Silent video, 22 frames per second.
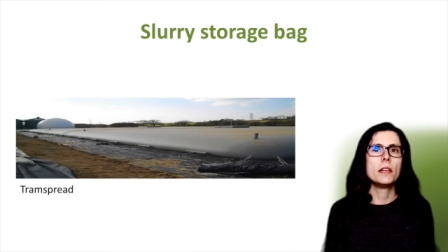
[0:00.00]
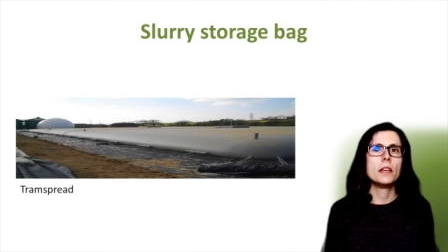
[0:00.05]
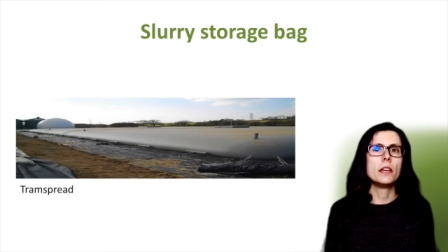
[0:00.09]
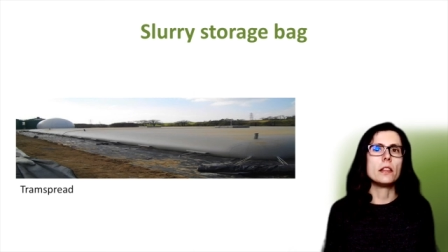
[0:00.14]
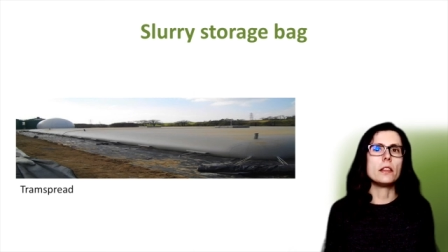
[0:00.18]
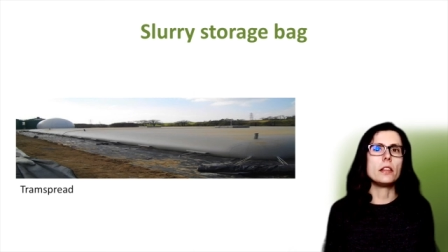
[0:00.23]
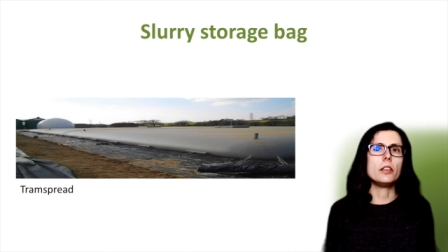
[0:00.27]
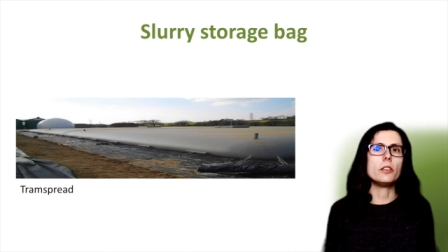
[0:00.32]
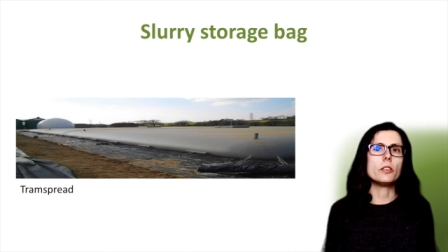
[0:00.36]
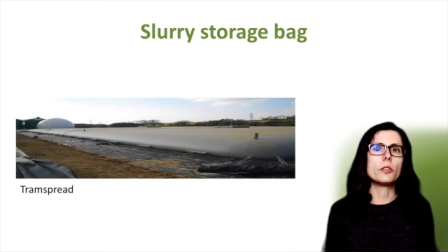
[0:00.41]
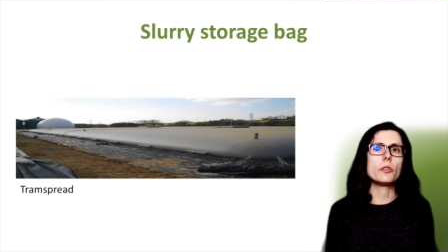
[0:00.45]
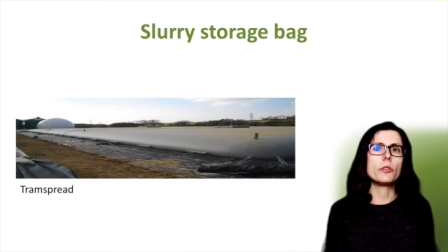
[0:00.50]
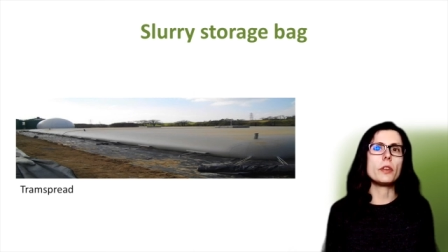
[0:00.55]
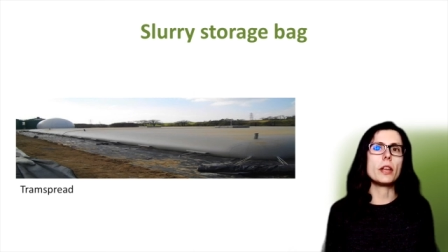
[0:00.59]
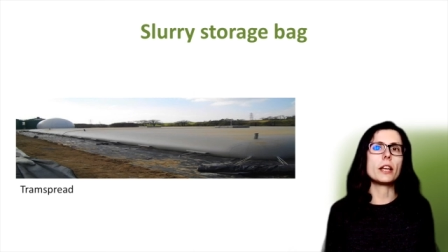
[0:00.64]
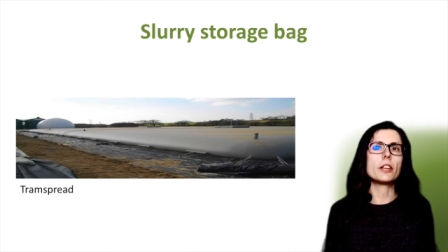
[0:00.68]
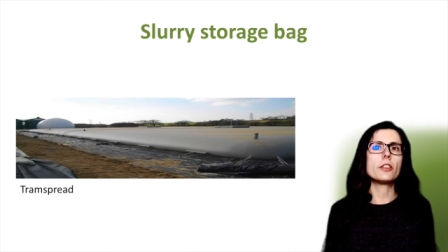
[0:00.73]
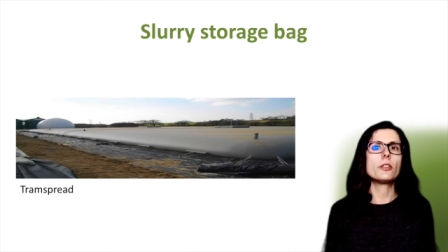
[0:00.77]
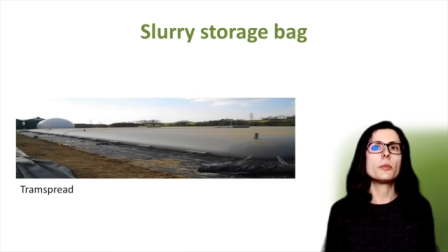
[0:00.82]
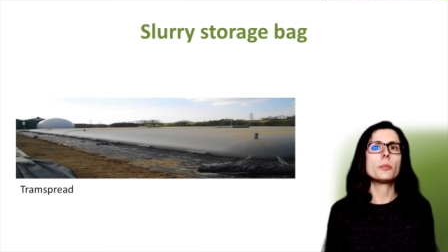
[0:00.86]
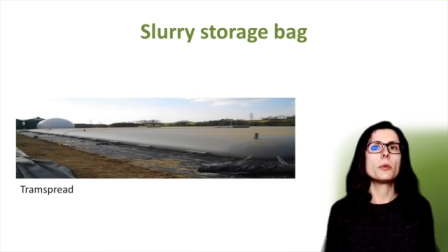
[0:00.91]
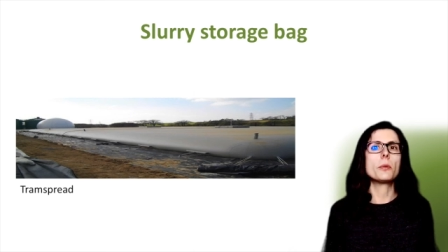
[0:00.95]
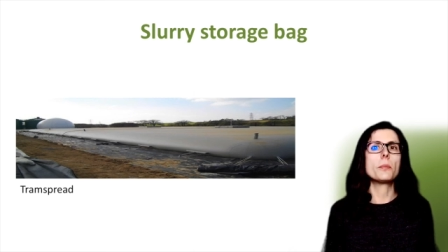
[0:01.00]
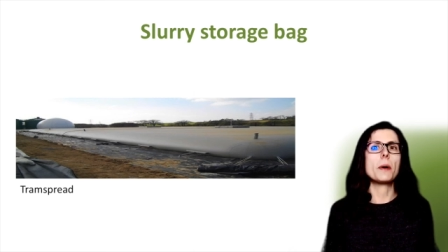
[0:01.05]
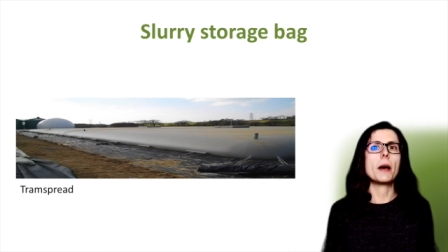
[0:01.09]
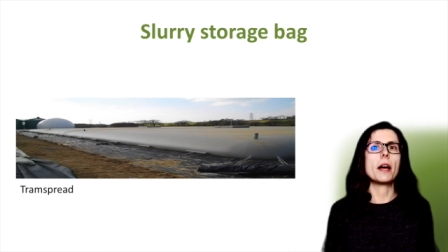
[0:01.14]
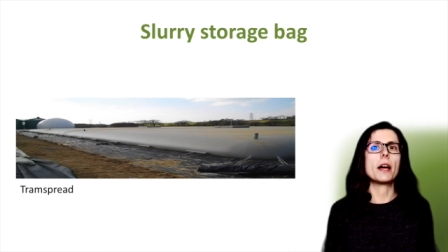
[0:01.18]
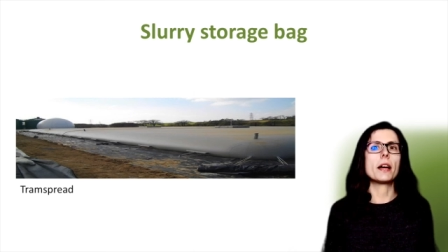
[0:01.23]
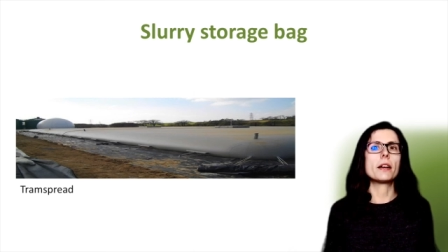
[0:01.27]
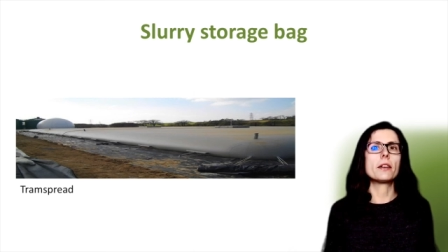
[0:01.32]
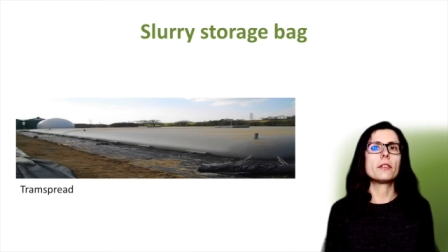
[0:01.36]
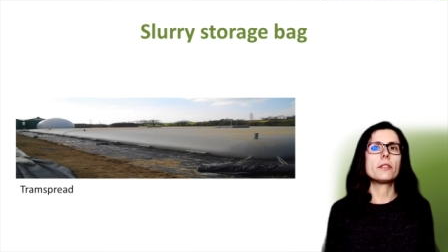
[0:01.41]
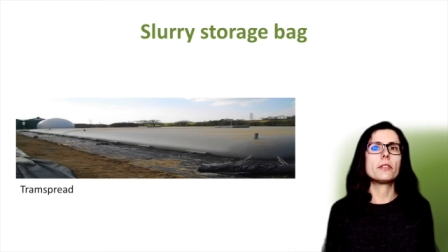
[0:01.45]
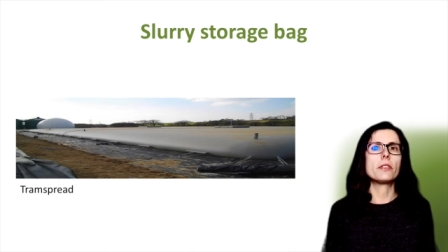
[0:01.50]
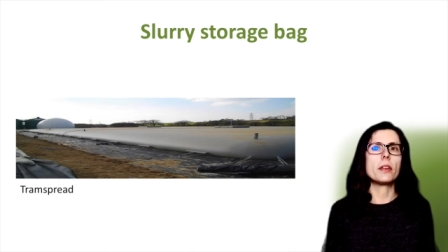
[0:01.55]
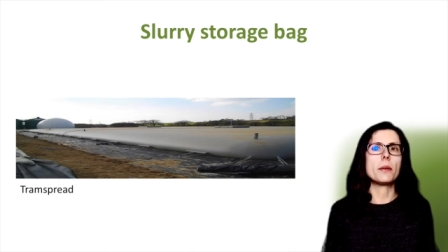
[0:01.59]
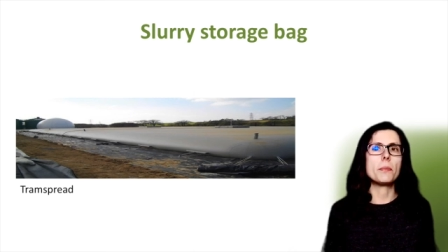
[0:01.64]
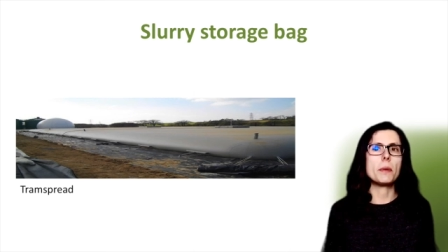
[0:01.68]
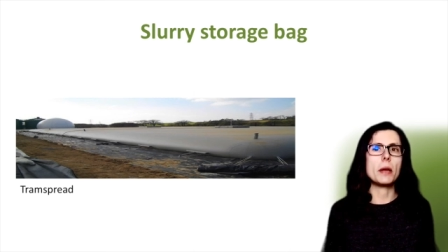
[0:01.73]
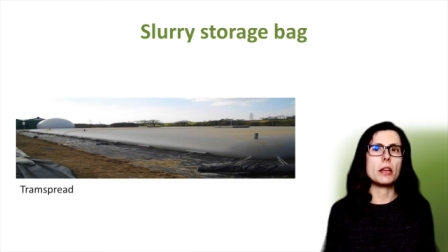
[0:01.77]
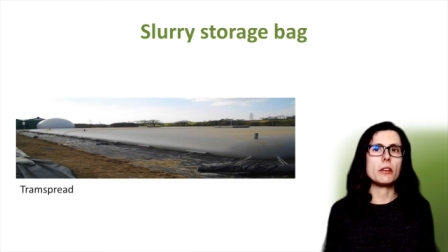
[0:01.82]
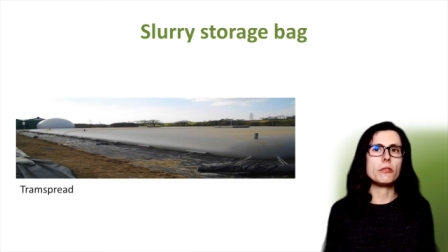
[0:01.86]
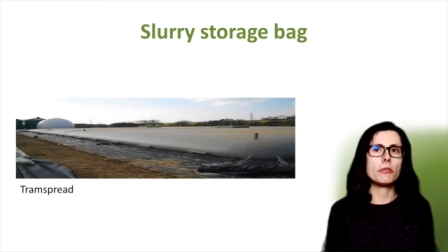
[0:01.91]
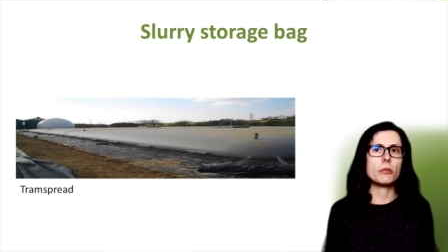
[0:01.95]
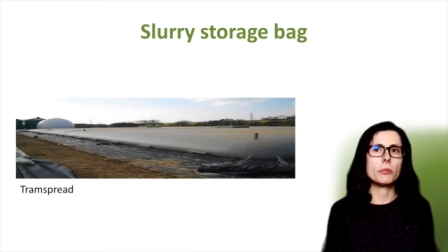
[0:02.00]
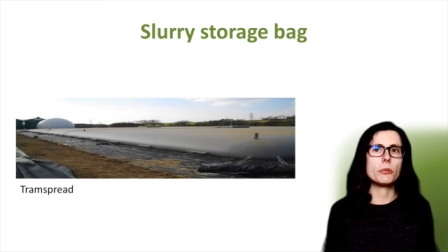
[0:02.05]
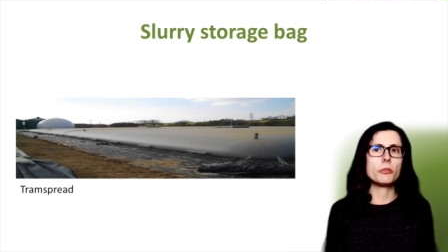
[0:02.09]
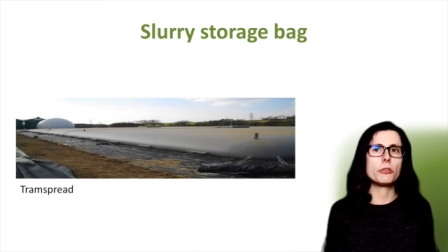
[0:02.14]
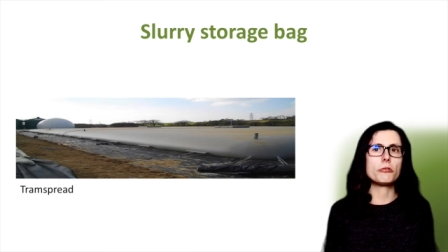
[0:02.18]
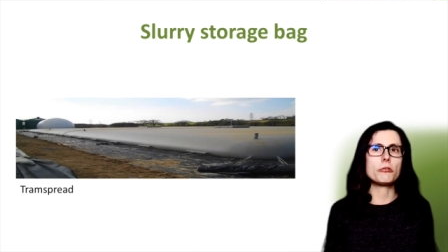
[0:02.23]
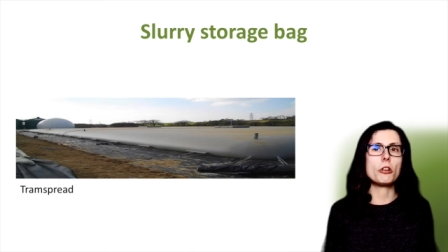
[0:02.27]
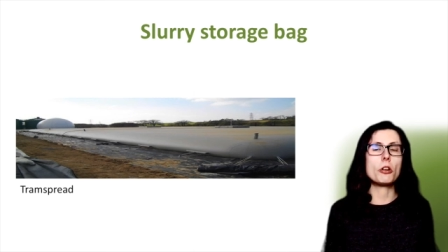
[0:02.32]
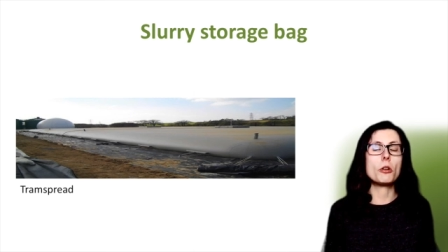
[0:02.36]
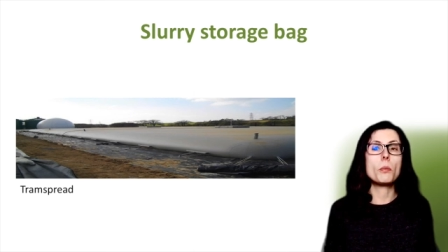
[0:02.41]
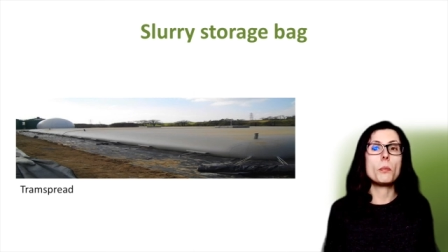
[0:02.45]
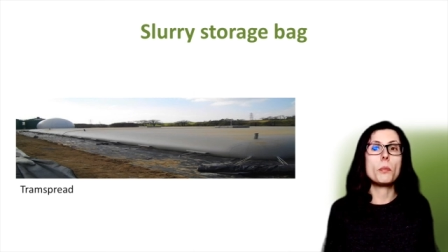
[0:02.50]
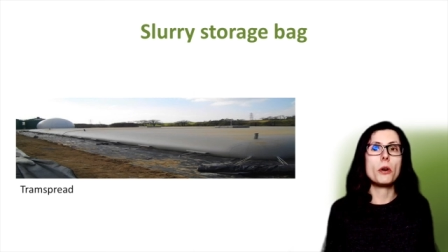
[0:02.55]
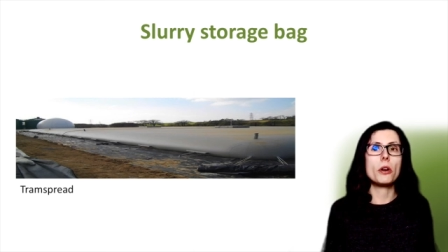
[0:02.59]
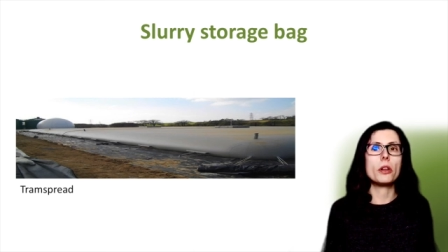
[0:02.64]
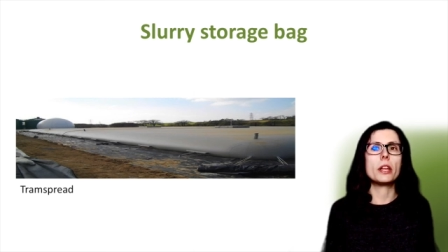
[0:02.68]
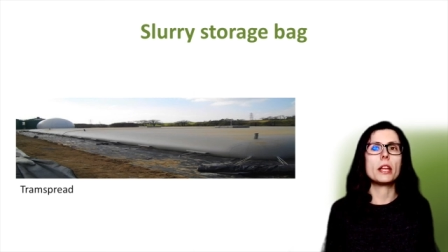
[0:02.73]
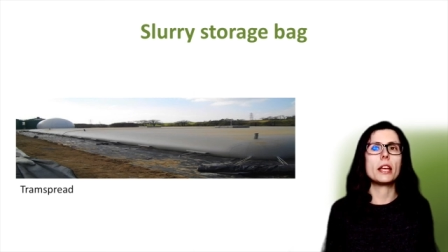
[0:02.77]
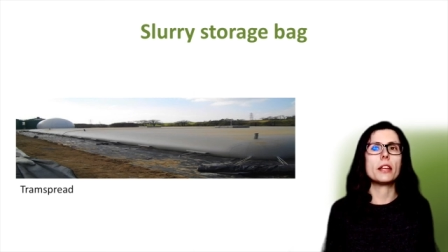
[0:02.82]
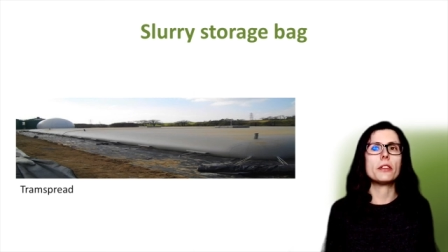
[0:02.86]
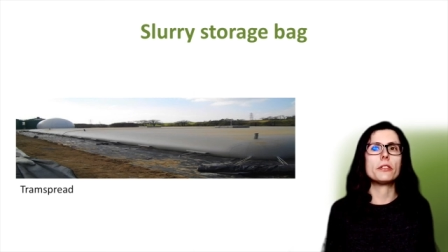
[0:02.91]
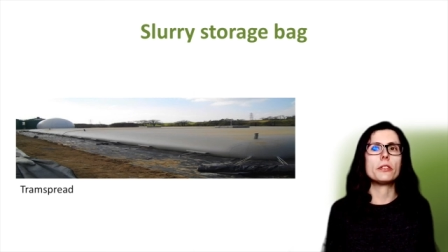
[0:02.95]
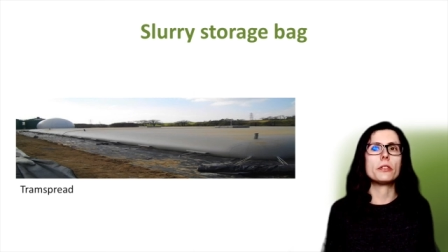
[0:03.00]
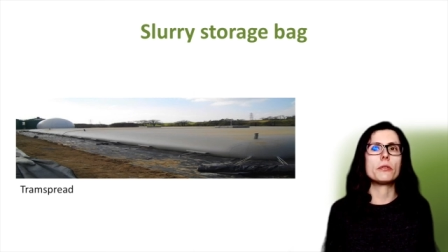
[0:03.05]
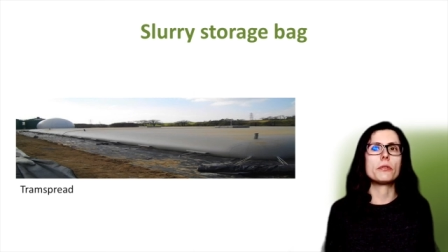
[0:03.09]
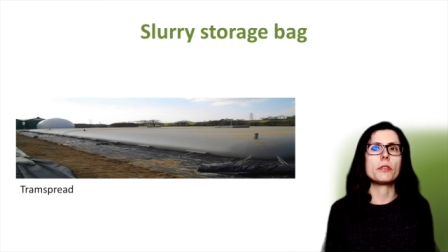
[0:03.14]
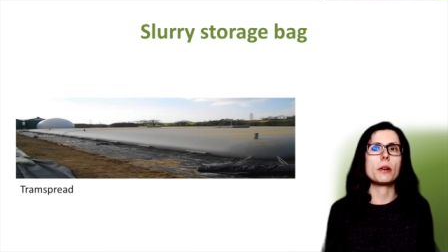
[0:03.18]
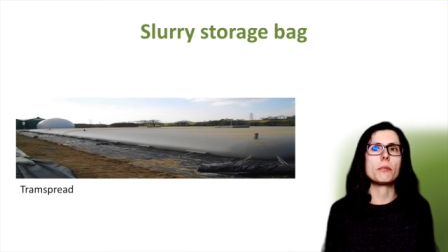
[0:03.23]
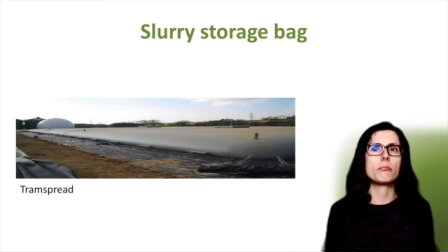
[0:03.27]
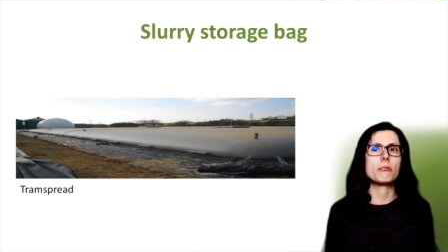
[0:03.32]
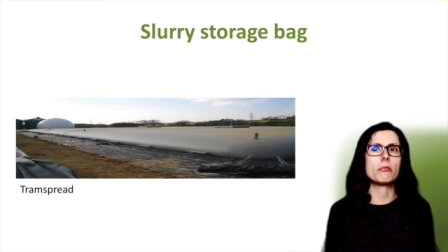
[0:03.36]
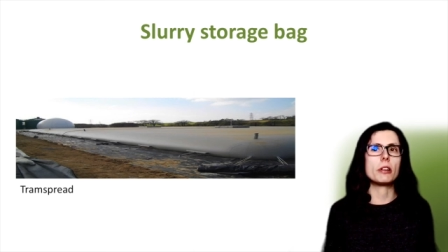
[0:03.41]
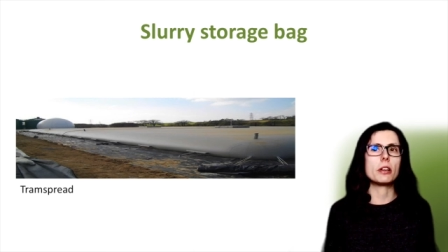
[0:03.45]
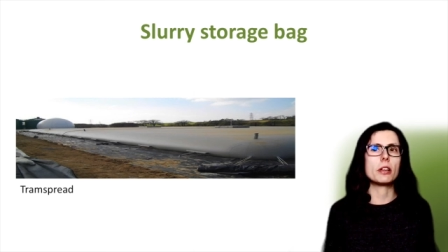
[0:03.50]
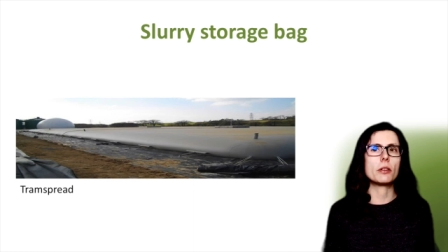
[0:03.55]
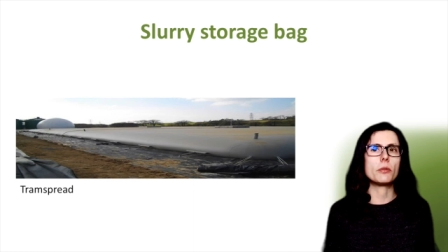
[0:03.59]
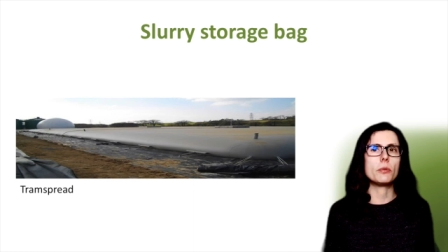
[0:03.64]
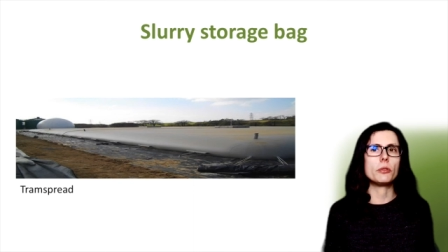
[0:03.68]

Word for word: These are flexible bags. They're made from strong polyester fabric,